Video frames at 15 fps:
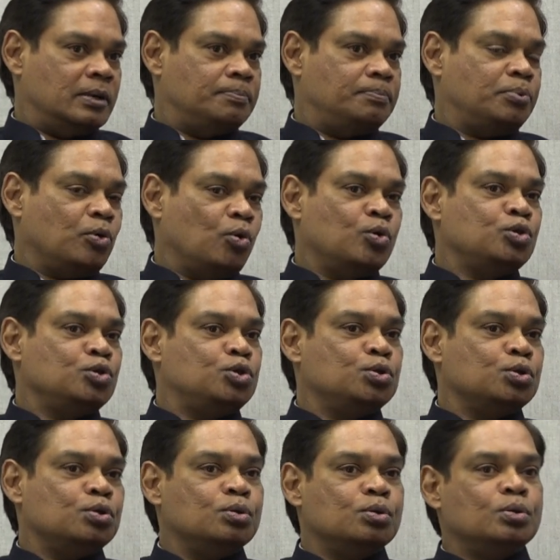prone
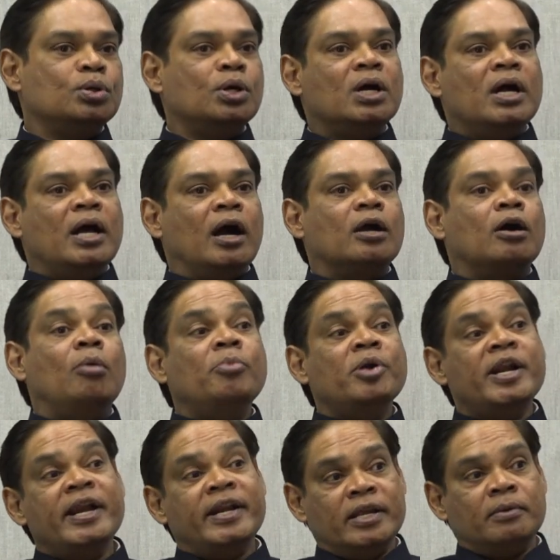to
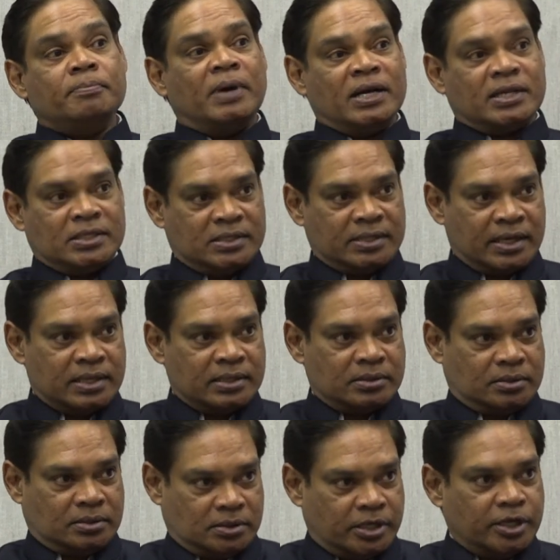accommodating
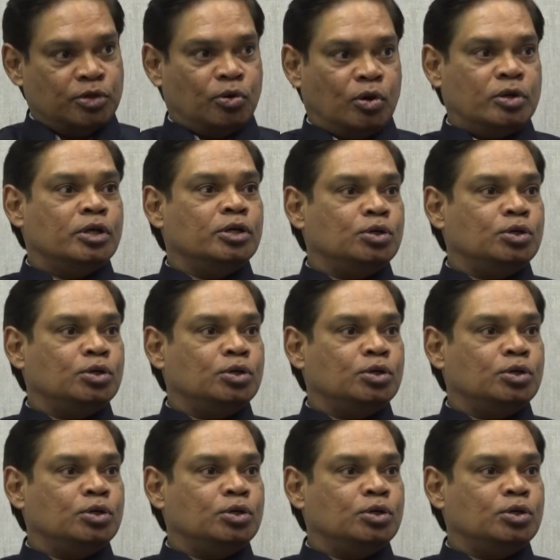Pakistan in order